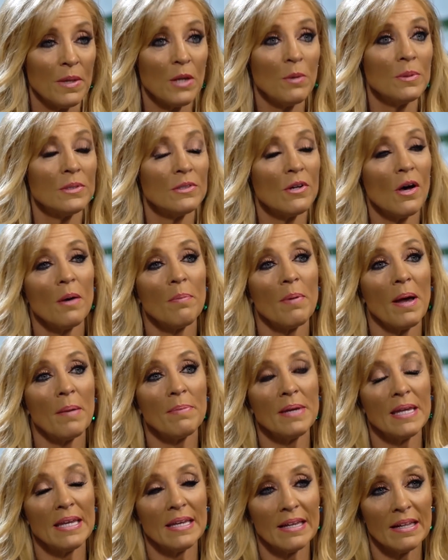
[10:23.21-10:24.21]
It was all about
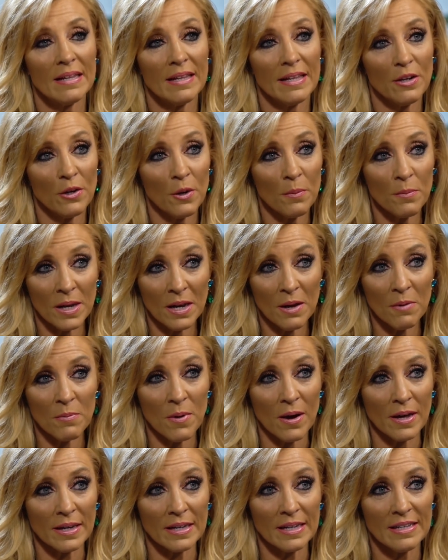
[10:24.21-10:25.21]
being clear on what I
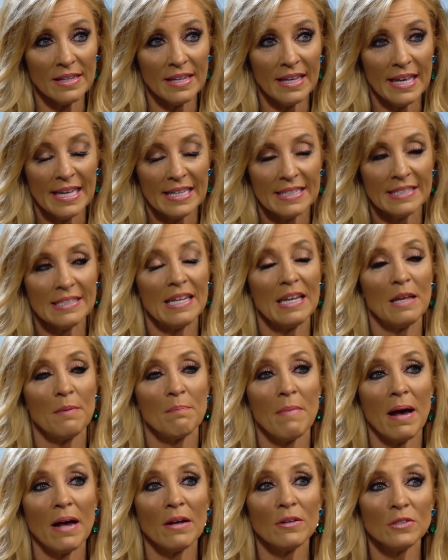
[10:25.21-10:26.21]
wanted, setting
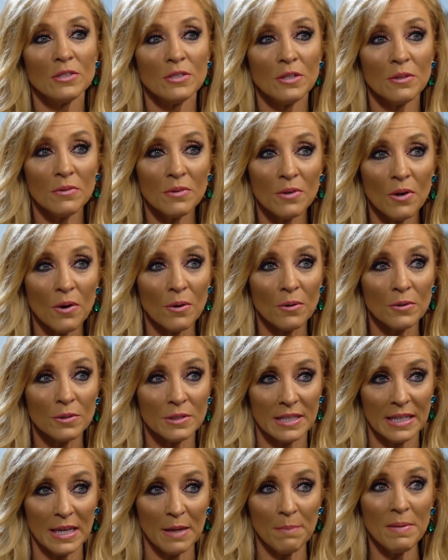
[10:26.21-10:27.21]
milestone goals
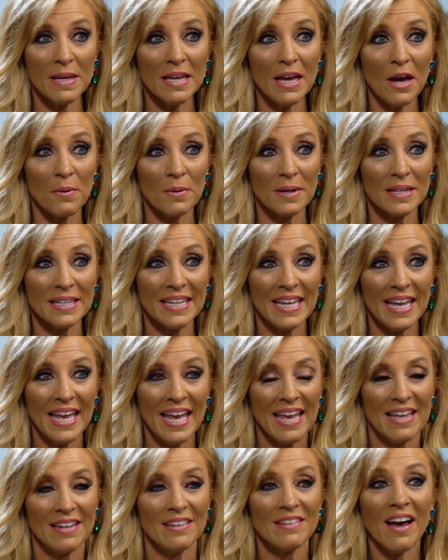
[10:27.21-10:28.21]
to keep me going,
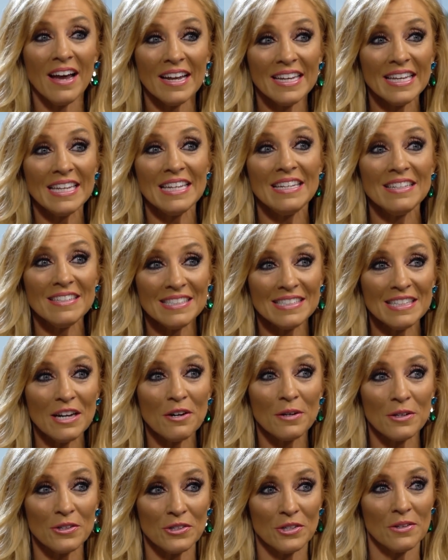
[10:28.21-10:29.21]
not getting
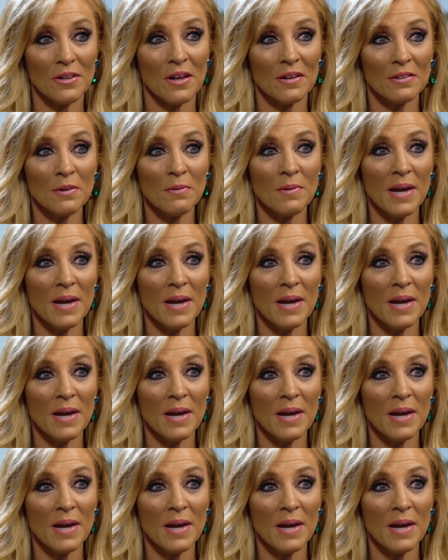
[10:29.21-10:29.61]
discouraged along the